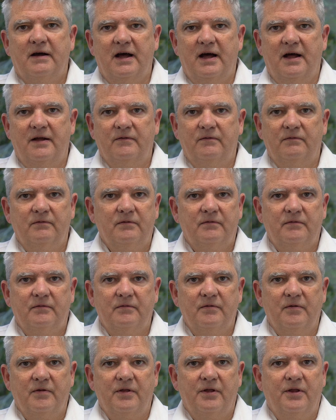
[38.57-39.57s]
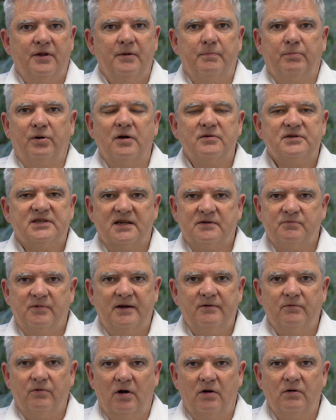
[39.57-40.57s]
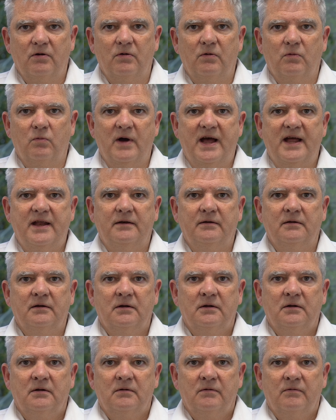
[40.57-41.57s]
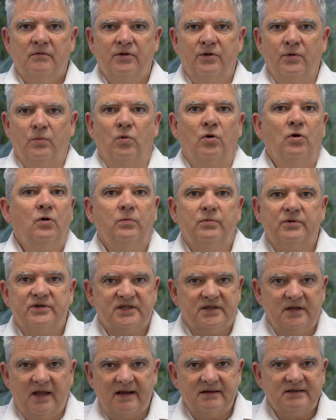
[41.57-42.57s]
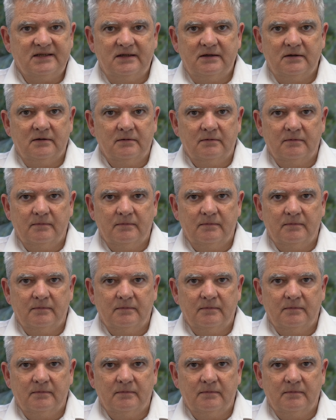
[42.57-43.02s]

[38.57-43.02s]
and the process went wrong when the wall was selected,